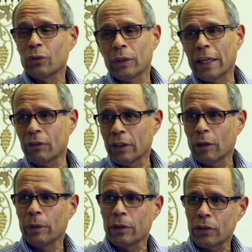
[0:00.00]
of all, they have to
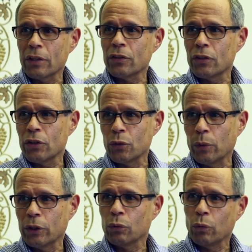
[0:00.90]
come in, assess the
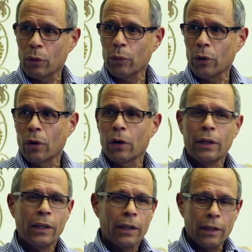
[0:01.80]
situation where we are,
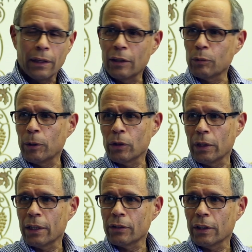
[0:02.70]

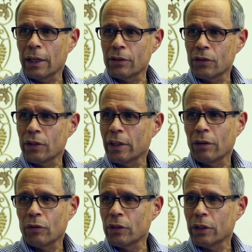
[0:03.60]
especially as a city.
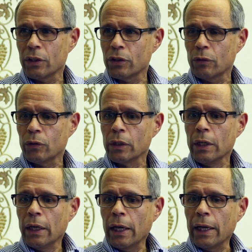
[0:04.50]
Every city is different,
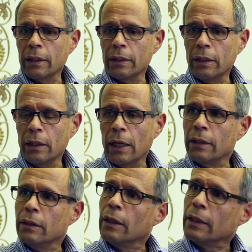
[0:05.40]
and
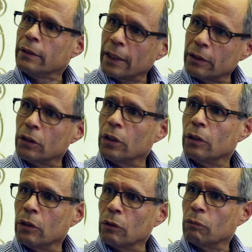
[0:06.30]

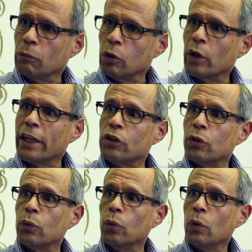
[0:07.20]
then look
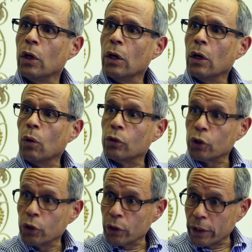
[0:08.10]
into
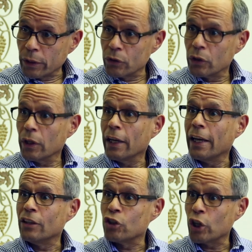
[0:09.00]
alternatives
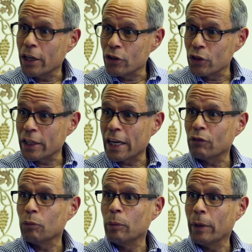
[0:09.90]
and changes that have
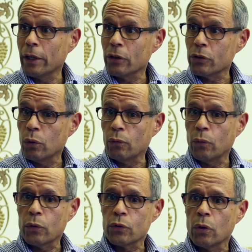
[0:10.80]
to be made and so
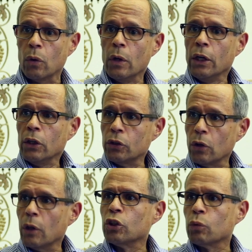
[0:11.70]
forth. So
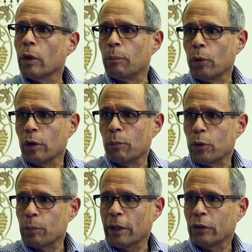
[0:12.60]
I just want to put it in
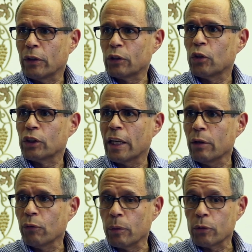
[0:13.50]
perspective as far as
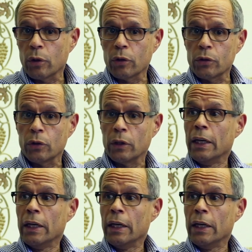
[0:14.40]
timeframes are concerned.